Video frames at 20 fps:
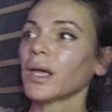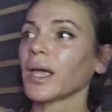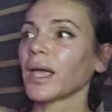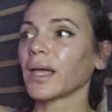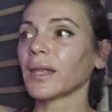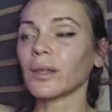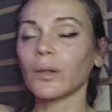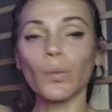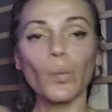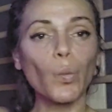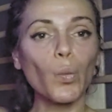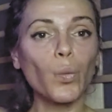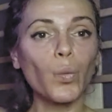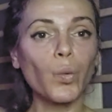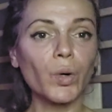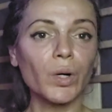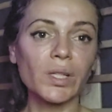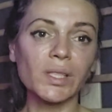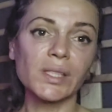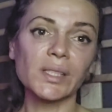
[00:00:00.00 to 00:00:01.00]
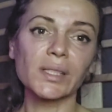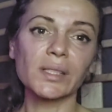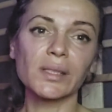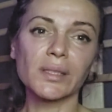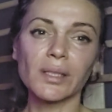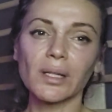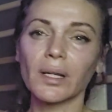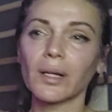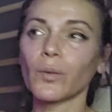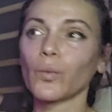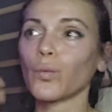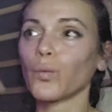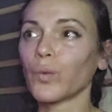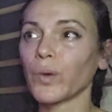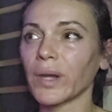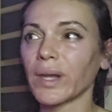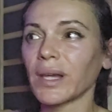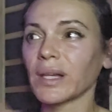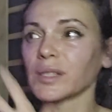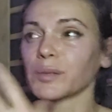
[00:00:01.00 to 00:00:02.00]
And the worse
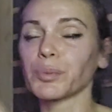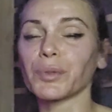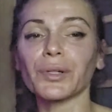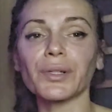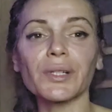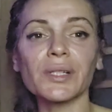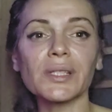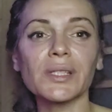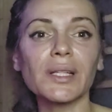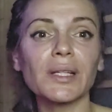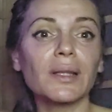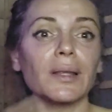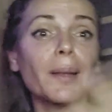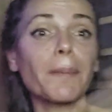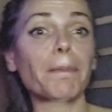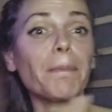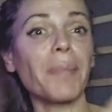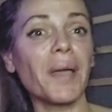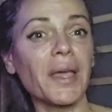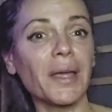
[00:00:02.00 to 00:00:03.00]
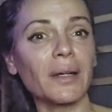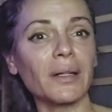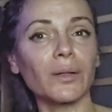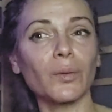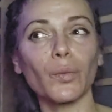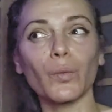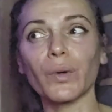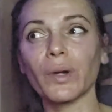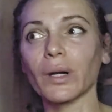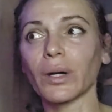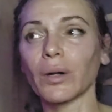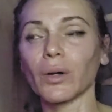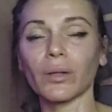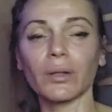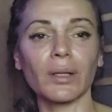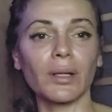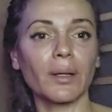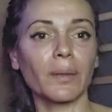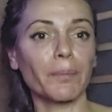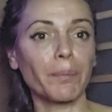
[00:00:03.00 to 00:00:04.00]
we experience it, the better we're
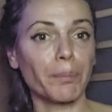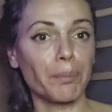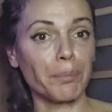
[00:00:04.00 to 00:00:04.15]
gonna